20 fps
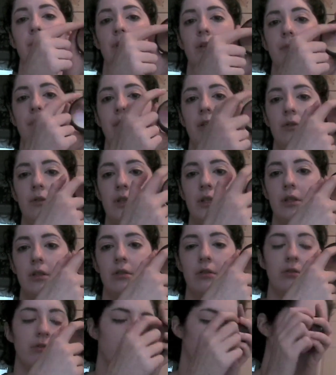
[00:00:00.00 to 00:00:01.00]
we're going to be
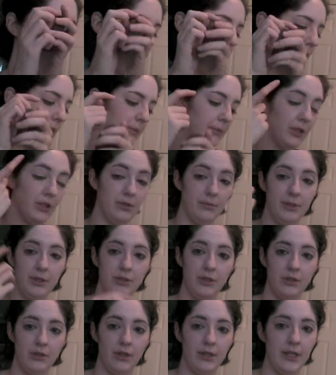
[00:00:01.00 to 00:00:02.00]
using. I'm going to be
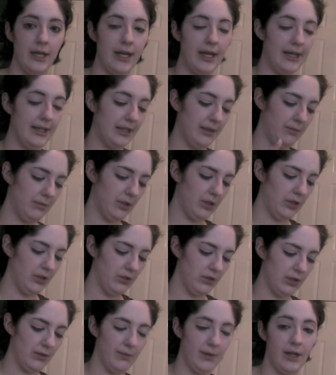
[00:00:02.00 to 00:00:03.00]
using on the eye, and then I'm going to
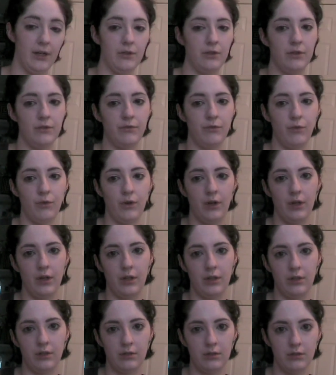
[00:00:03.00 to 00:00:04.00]
use the browns
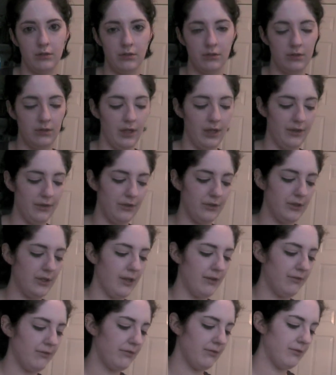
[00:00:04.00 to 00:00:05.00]
for other
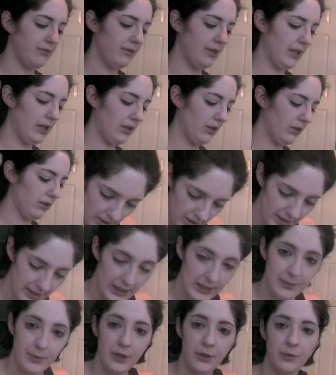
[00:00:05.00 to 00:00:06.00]
stuff later.
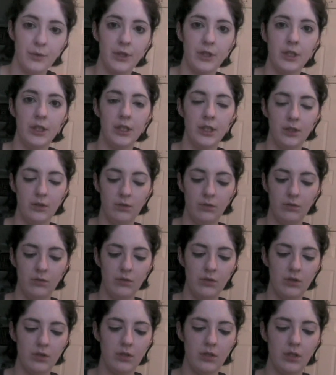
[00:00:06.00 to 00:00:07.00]
Next brush we're going to
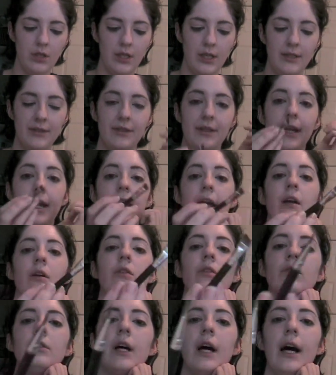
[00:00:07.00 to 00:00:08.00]
use is an
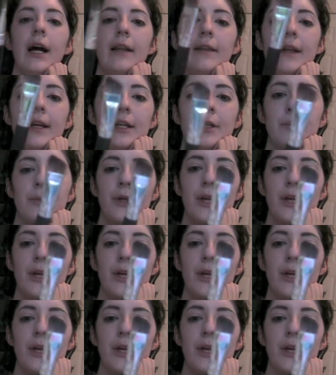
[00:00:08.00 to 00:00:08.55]
angled eyeliner